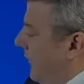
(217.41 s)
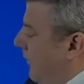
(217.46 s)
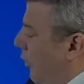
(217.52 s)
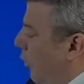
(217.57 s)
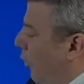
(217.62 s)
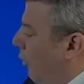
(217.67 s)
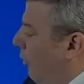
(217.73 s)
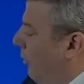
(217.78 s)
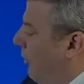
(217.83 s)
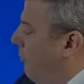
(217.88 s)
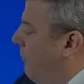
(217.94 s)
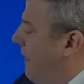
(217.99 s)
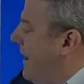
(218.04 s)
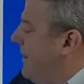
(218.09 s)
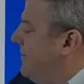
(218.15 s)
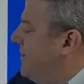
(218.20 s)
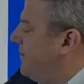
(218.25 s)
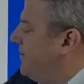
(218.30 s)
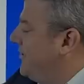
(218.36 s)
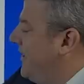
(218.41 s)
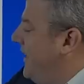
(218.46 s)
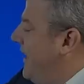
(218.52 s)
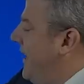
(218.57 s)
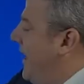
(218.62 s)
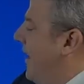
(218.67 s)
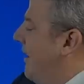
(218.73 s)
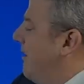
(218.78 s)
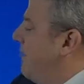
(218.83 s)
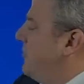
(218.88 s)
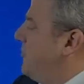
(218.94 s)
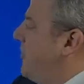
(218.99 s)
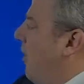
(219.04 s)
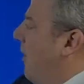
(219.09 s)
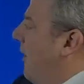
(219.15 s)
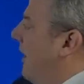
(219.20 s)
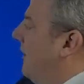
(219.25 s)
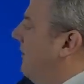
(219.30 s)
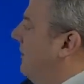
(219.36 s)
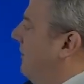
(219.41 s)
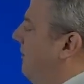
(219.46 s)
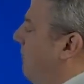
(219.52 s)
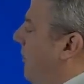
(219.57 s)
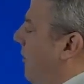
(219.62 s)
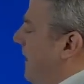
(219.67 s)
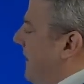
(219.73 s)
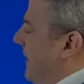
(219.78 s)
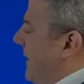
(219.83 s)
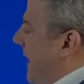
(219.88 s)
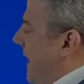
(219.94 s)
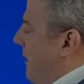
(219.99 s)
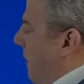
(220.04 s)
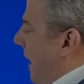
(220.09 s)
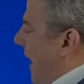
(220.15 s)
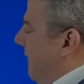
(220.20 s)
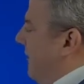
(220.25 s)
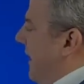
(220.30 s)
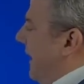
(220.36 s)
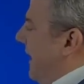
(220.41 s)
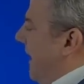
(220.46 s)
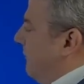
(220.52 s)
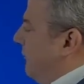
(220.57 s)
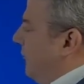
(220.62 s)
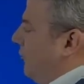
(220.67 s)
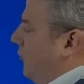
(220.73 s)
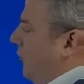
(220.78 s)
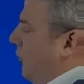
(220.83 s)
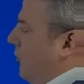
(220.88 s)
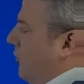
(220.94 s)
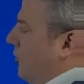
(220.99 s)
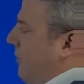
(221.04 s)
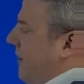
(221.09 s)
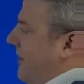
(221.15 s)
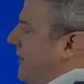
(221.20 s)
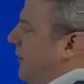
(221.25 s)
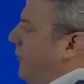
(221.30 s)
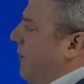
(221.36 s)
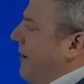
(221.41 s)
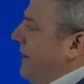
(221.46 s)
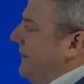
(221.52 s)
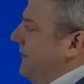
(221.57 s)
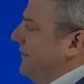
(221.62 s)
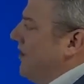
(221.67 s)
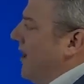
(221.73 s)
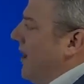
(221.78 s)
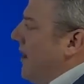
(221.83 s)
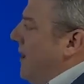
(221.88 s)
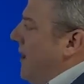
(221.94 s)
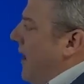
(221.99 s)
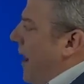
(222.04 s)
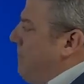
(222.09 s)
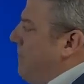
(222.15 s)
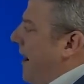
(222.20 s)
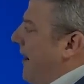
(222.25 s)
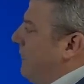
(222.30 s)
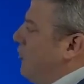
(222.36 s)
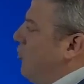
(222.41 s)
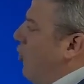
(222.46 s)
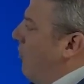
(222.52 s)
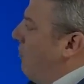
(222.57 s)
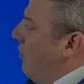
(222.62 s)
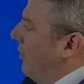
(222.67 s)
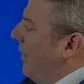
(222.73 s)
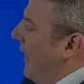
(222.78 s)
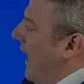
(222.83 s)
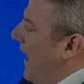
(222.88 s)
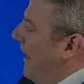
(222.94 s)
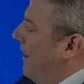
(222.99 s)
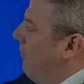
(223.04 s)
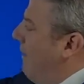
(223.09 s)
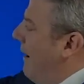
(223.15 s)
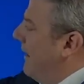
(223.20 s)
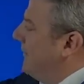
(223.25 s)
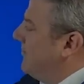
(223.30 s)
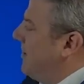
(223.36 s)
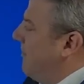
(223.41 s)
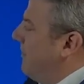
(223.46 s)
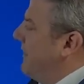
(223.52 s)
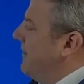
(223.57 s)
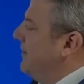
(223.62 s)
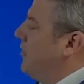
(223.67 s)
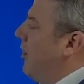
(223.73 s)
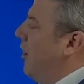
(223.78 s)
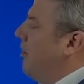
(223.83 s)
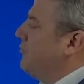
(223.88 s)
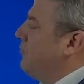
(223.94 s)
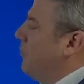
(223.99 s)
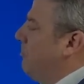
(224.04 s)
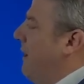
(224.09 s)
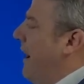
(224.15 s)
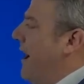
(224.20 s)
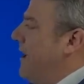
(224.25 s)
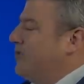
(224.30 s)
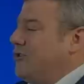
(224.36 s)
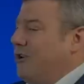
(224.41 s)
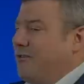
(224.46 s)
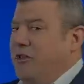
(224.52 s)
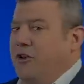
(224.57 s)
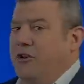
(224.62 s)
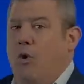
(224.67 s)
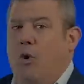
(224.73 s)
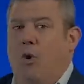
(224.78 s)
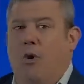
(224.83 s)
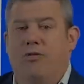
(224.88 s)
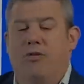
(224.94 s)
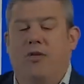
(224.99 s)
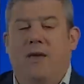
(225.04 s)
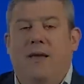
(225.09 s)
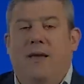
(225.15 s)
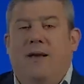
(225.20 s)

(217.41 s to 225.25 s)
All the red you see here is showing marine heat wave getting up to 2-3 degrees above normal and around some of these coastal parts of the north.